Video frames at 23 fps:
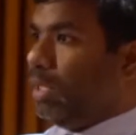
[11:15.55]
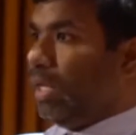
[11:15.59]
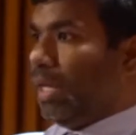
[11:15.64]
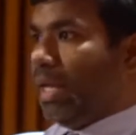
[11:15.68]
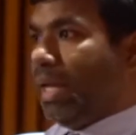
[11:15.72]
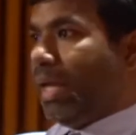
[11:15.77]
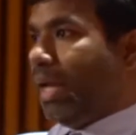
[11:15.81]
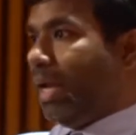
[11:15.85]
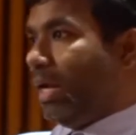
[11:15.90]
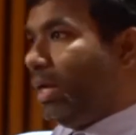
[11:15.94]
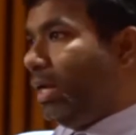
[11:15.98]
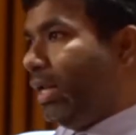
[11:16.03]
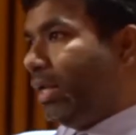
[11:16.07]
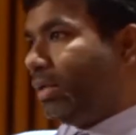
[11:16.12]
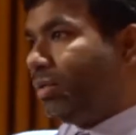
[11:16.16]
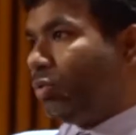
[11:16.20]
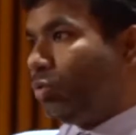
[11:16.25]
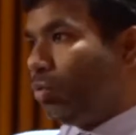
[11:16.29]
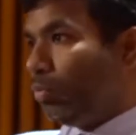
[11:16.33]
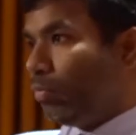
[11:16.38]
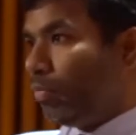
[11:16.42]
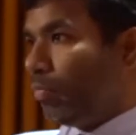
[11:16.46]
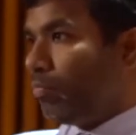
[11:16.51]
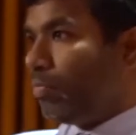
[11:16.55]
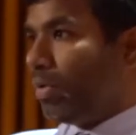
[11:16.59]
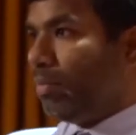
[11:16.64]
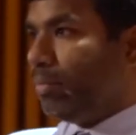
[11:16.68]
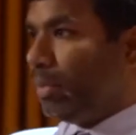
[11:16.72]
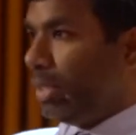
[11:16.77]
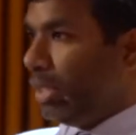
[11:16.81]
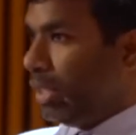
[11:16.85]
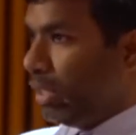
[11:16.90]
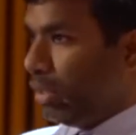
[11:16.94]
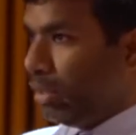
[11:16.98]
I had like 250
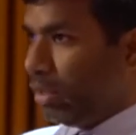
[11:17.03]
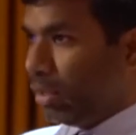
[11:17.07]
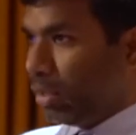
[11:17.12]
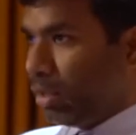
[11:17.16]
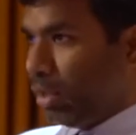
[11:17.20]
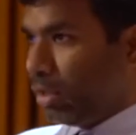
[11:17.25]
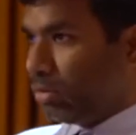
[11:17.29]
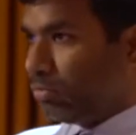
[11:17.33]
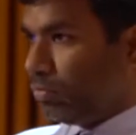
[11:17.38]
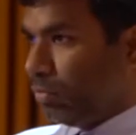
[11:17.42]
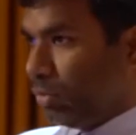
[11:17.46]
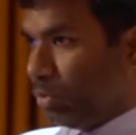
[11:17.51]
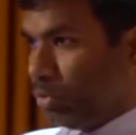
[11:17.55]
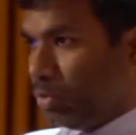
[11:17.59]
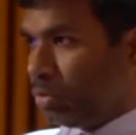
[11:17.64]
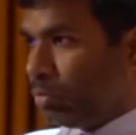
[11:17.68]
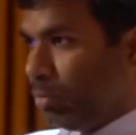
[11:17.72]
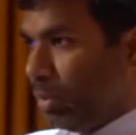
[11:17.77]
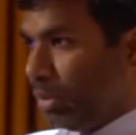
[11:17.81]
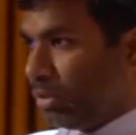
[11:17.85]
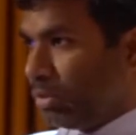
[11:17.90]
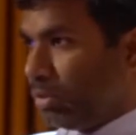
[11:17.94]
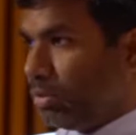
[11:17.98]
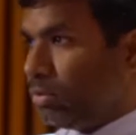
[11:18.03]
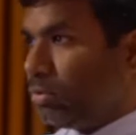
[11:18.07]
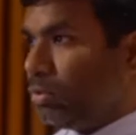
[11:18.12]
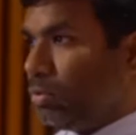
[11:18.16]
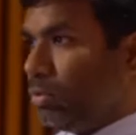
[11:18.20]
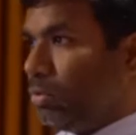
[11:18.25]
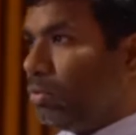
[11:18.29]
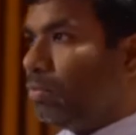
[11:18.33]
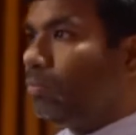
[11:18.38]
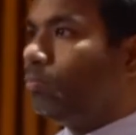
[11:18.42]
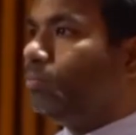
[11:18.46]
million records for those patients.
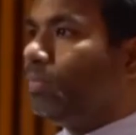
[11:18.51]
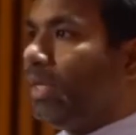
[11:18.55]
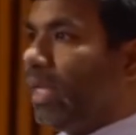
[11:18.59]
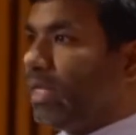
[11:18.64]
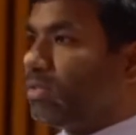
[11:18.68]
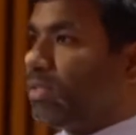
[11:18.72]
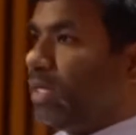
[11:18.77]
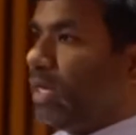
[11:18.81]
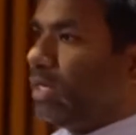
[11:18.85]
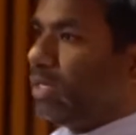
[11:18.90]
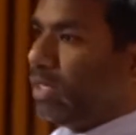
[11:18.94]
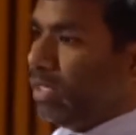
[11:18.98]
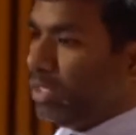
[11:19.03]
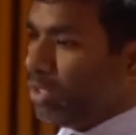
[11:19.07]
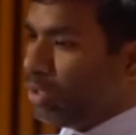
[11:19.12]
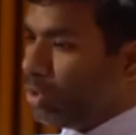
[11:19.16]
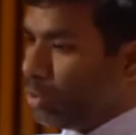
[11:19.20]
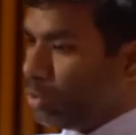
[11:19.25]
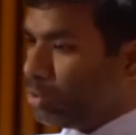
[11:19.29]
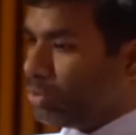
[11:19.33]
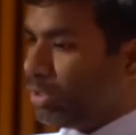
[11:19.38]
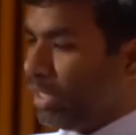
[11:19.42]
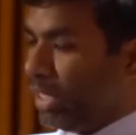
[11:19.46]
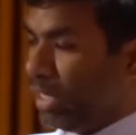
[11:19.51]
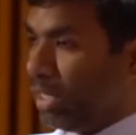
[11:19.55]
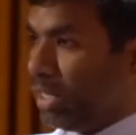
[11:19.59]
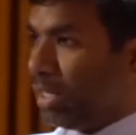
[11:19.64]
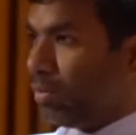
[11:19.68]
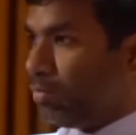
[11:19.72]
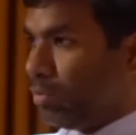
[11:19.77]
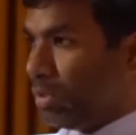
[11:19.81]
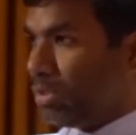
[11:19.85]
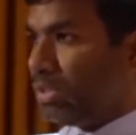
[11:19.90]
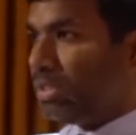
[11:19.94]
So extracting huge
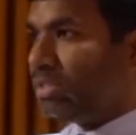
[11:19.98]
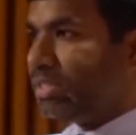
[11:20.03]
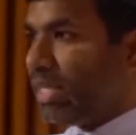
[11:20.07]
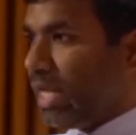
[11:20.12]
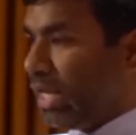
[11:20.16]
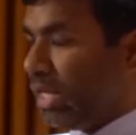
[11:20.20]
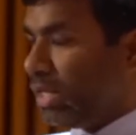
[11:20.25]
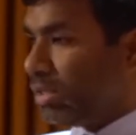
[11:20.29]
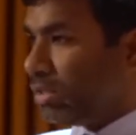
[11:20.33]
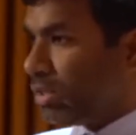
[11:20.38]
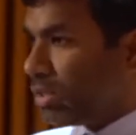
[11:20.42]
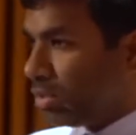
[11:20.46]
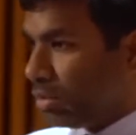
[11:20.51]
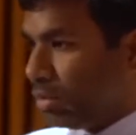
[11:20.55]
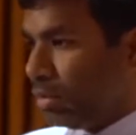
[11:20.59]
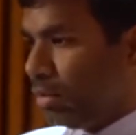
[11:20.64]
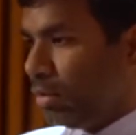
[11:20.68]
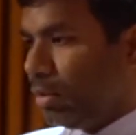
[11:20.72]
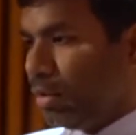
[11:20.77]
data was challenging.